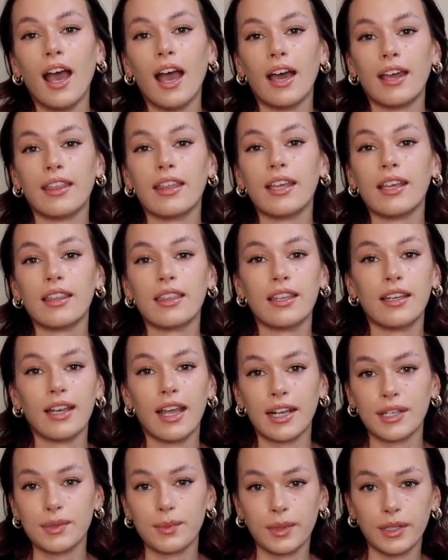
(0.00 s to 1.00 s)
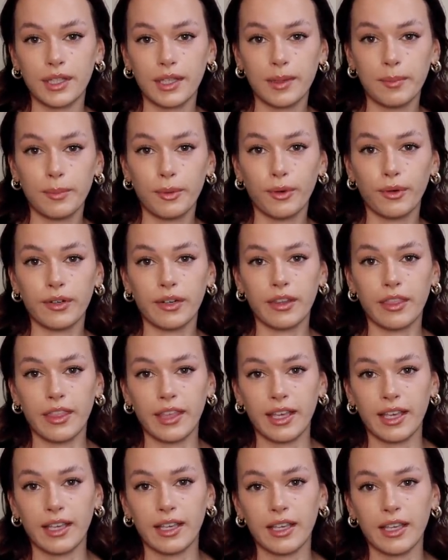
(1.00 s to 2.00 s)
I think the next really important
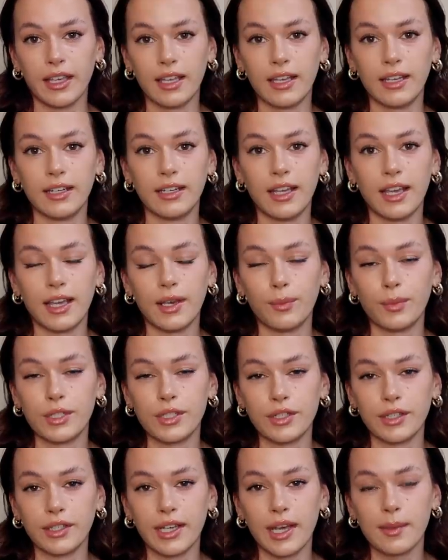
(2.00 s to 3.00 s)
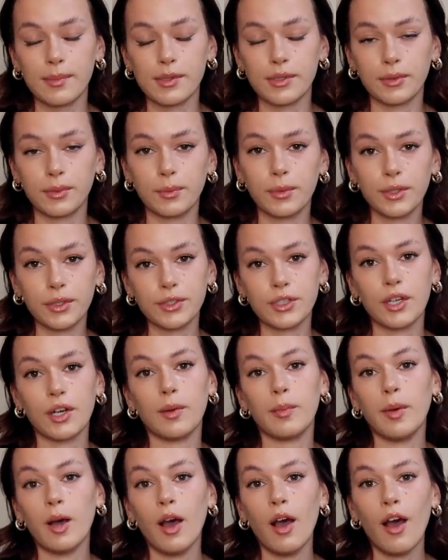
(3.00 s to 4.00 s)
thing in a winter capsule
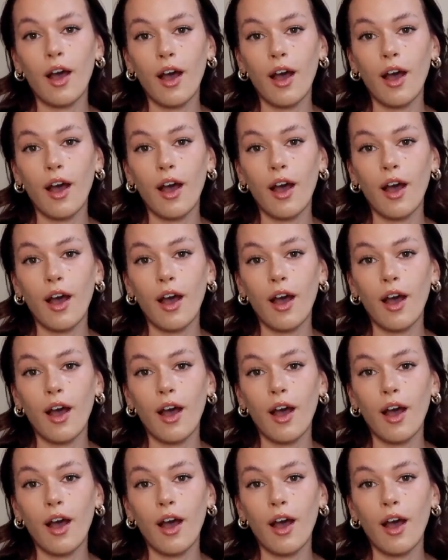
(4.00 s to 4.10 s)
wardrobe